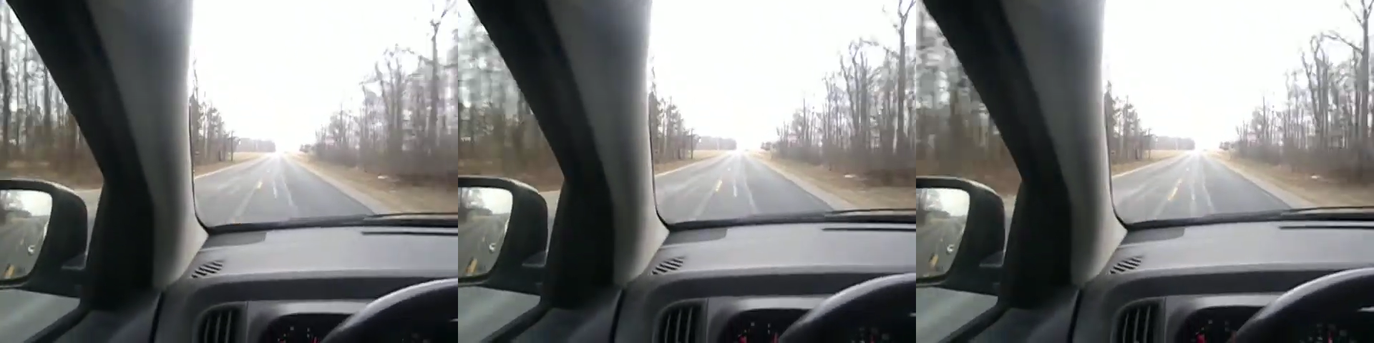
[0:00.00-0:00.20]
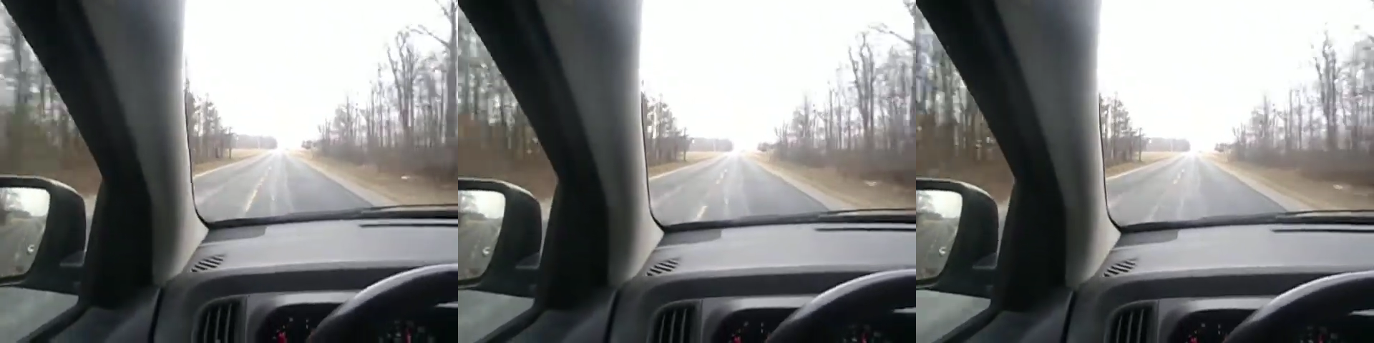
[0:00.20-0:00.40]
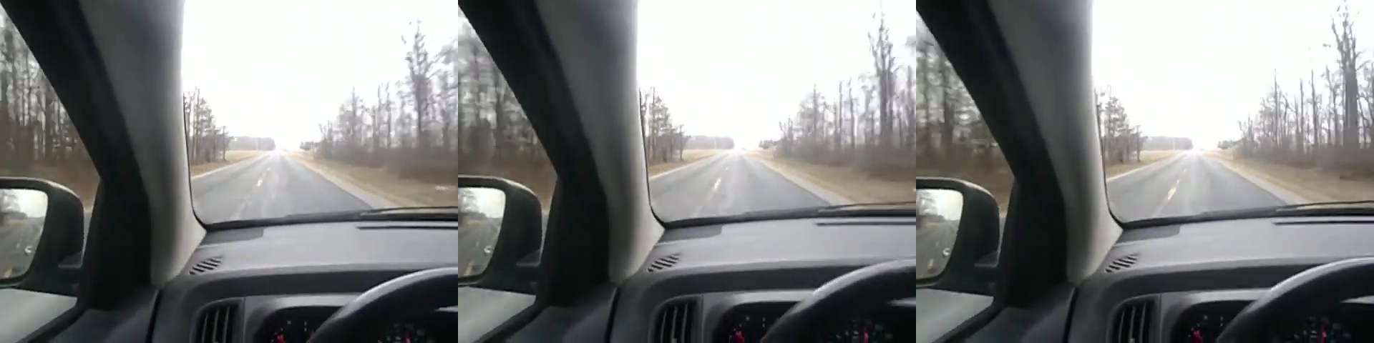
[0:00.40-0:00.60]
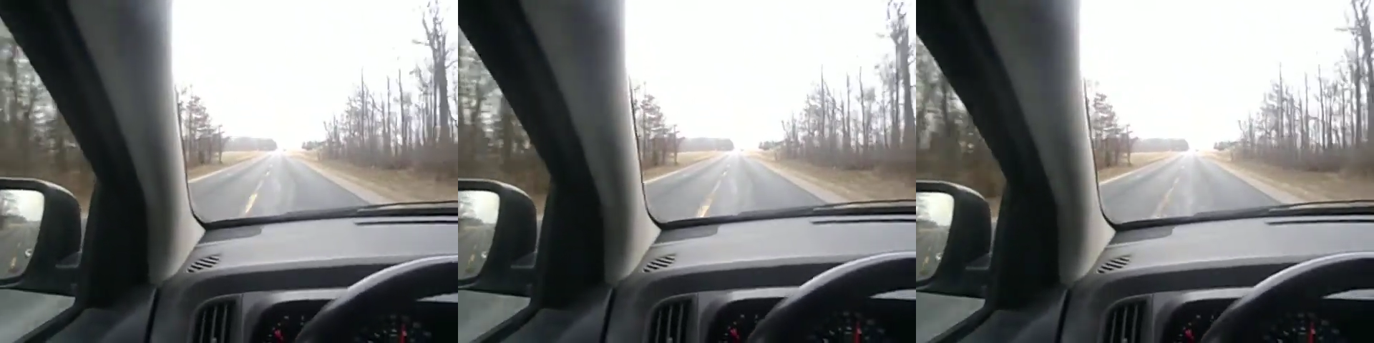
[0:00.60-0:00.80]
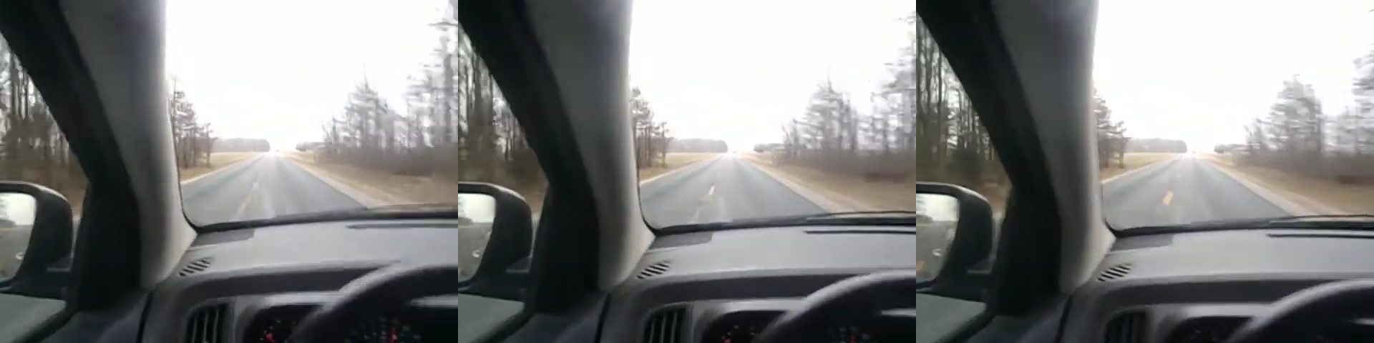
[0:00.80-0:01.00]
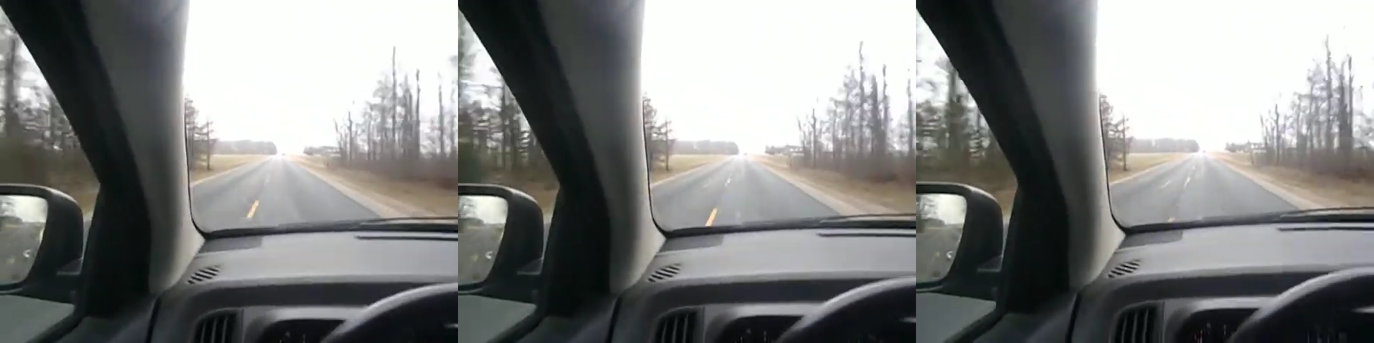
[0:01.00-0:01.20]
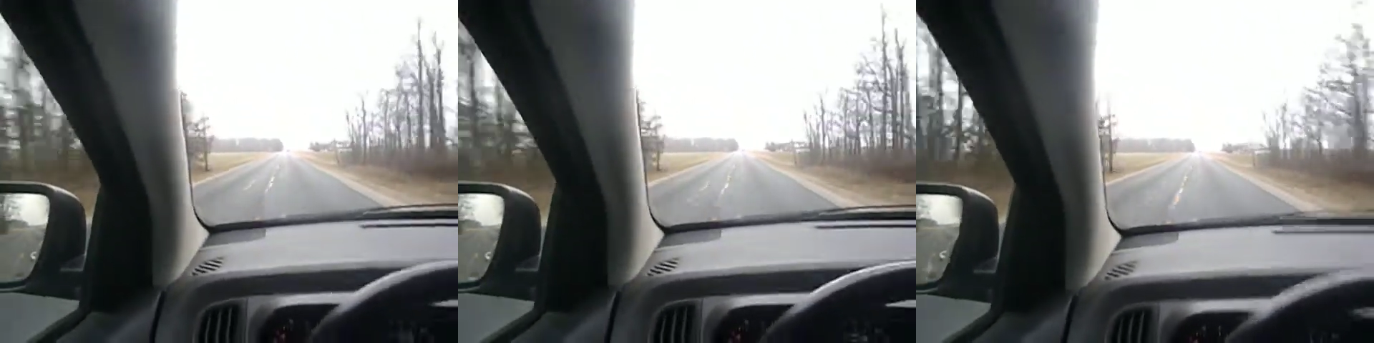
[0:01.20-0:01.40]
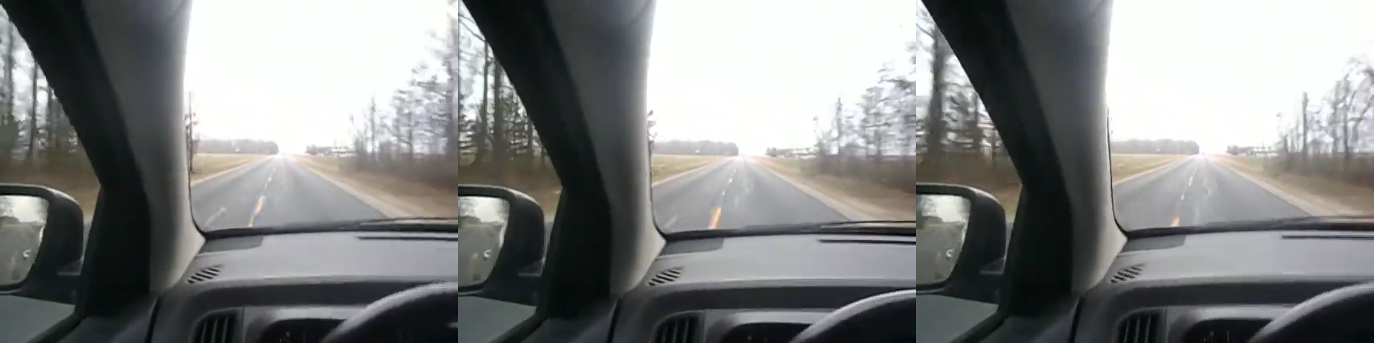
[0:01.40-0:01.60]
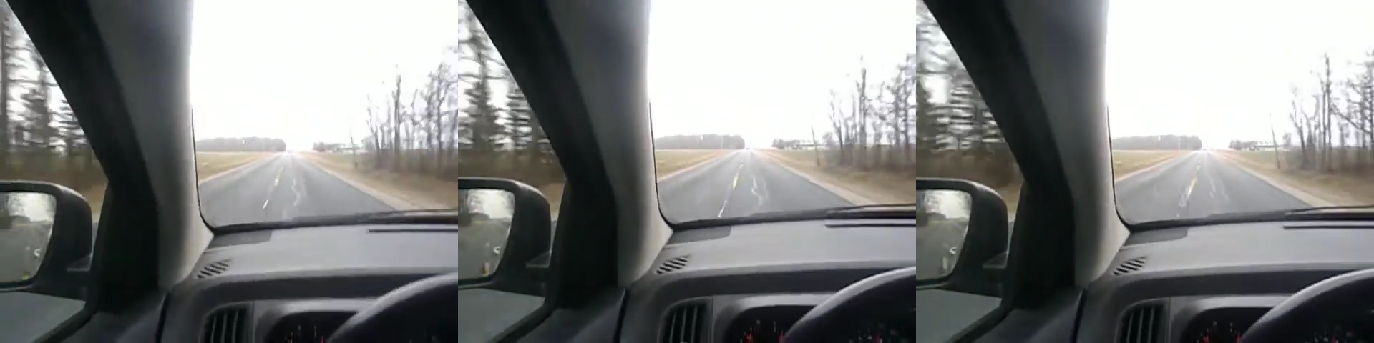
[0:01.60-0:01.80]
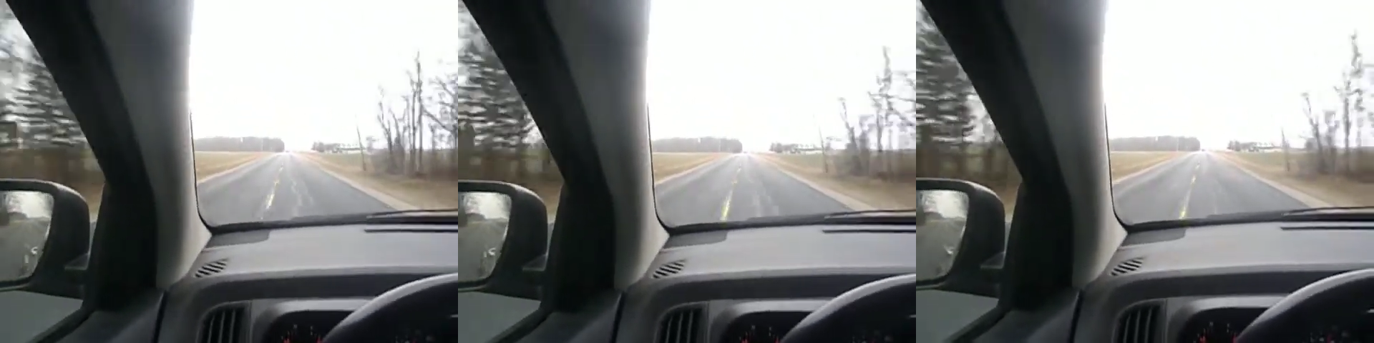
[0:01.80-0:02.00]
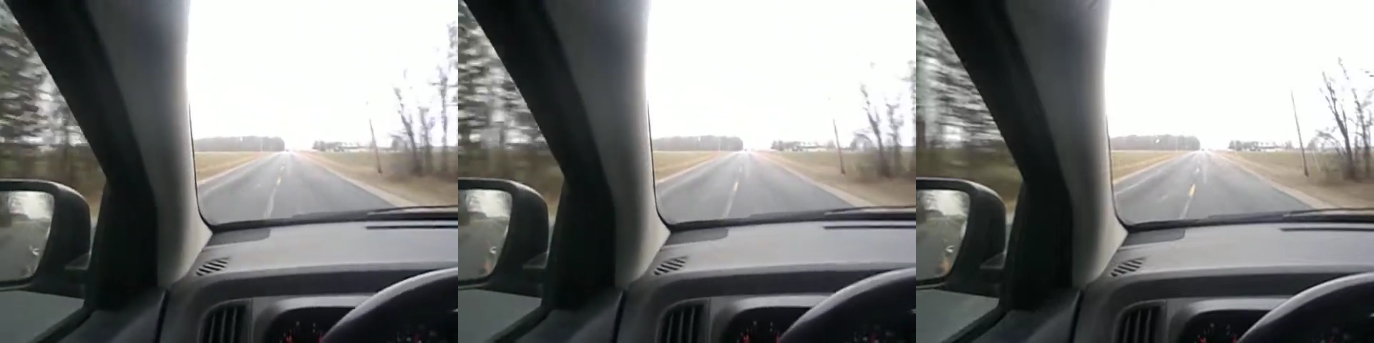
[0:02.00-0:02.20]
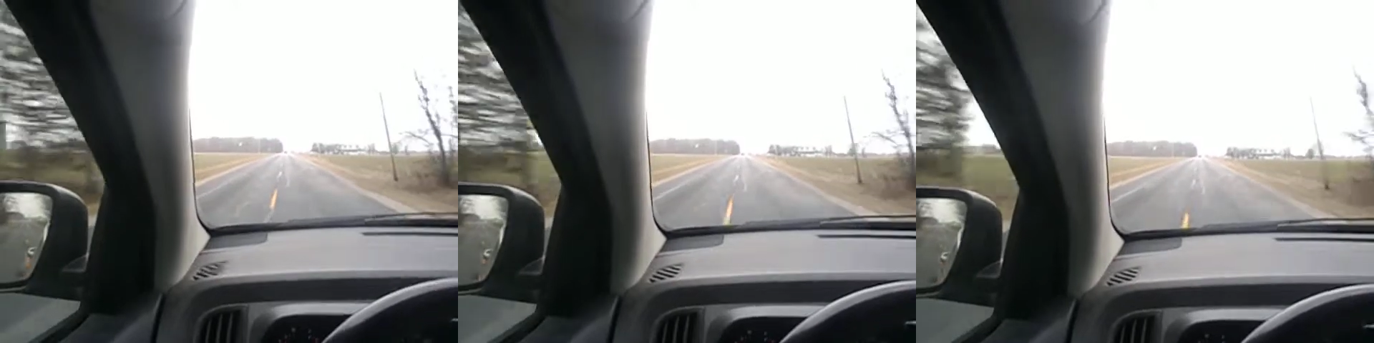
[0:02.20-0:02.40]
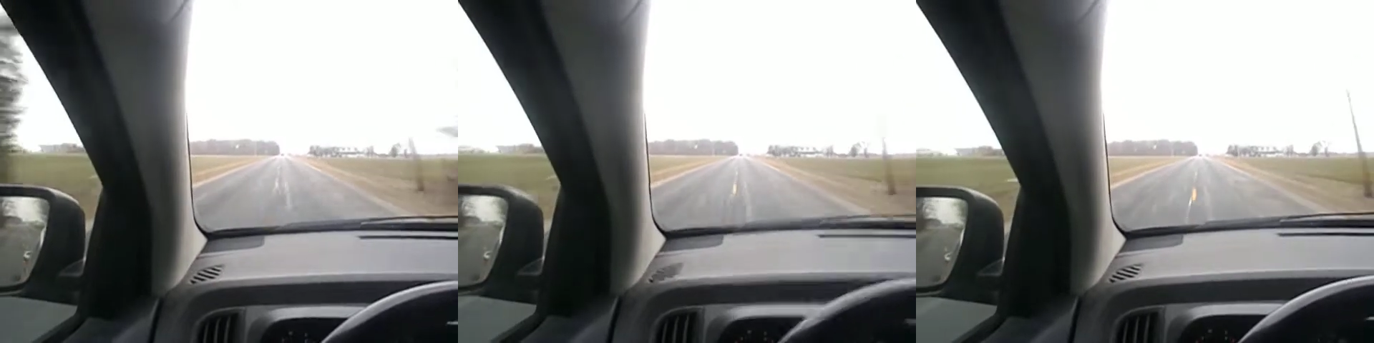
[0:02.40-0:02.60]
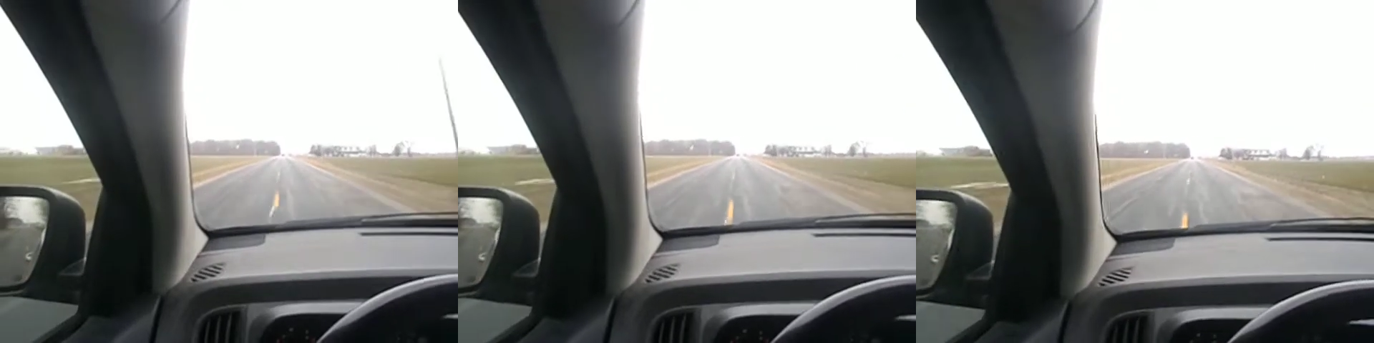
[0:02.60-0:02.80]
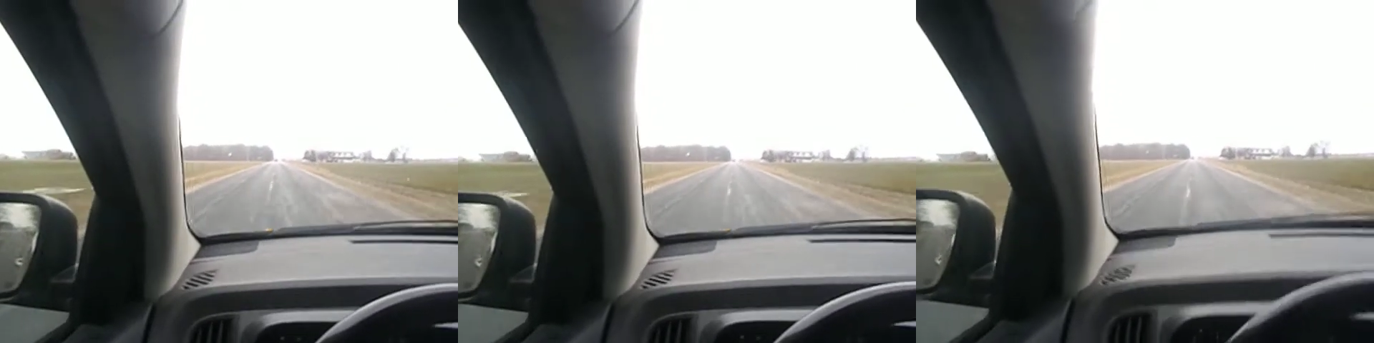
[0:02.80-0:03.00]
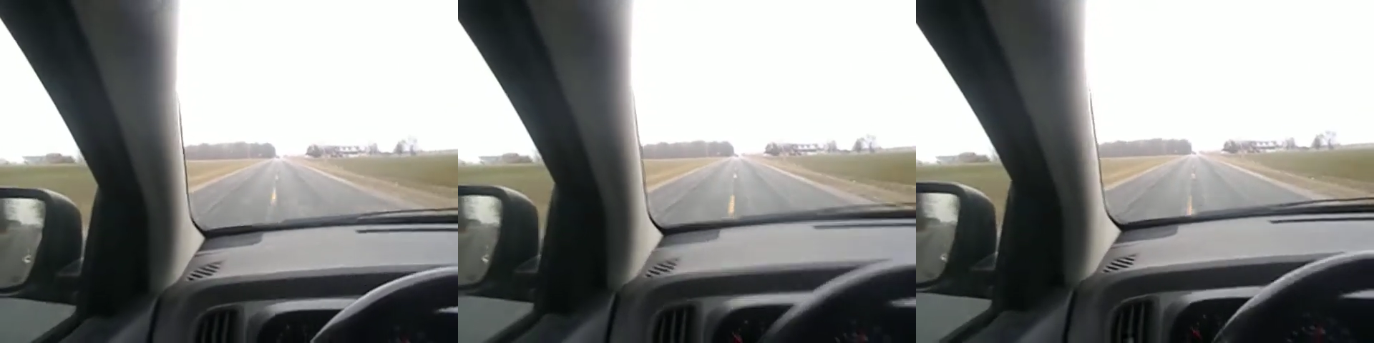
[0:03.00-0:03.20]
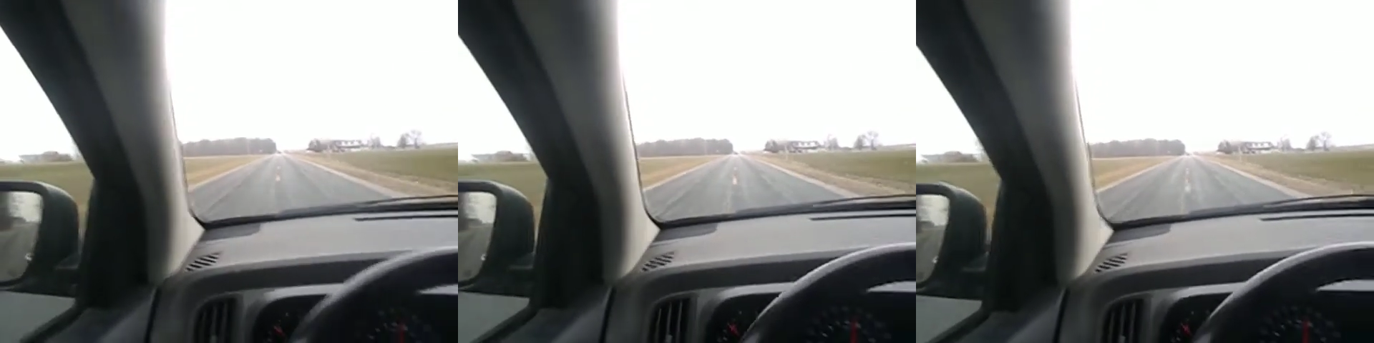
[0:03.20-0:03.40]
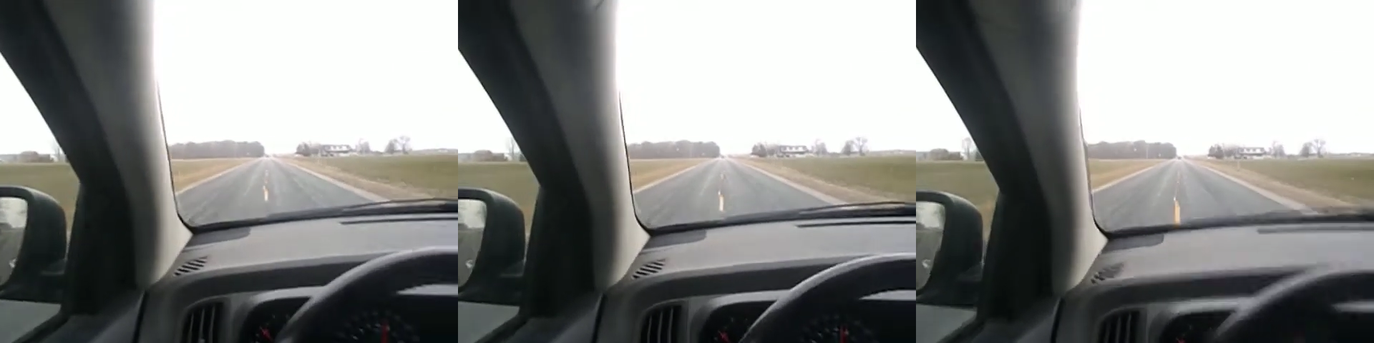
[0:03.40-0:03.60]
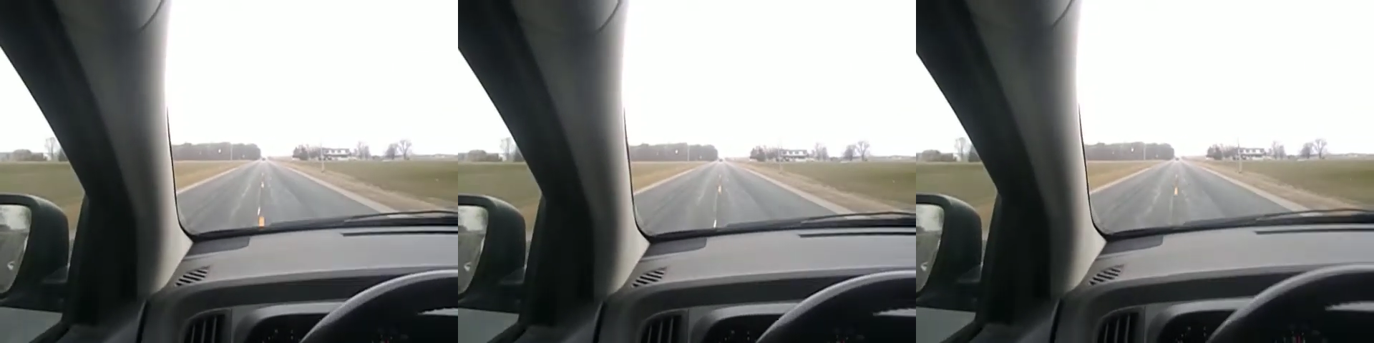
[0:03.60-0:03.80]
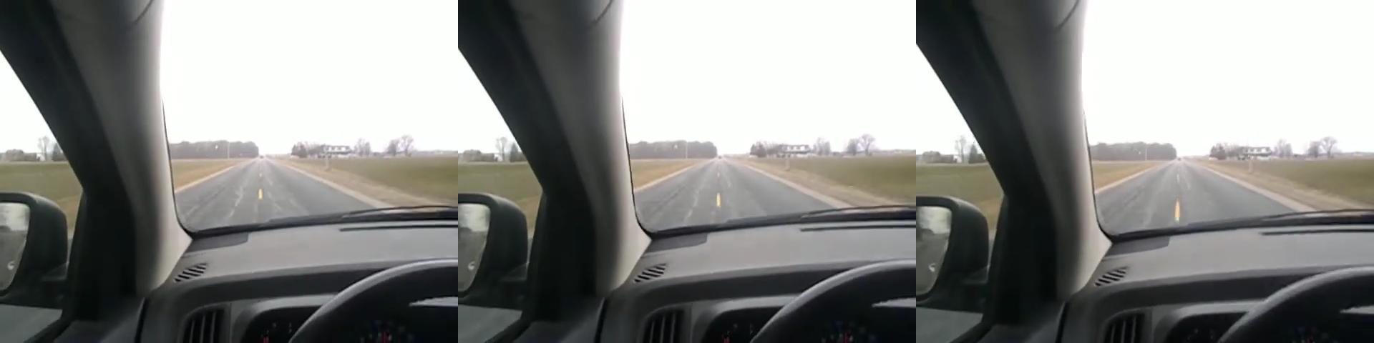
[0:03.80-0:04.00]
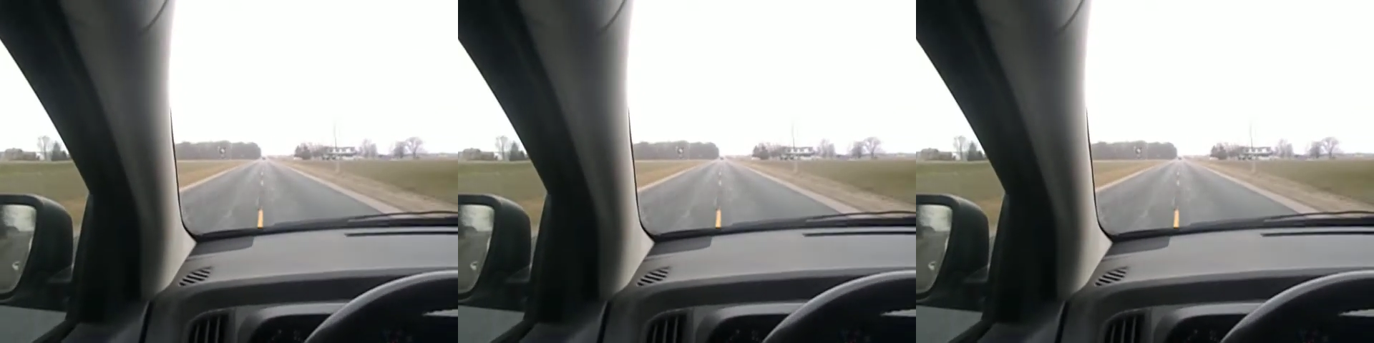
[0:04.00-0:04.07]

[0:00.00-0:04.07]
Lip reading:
(no speaker visible)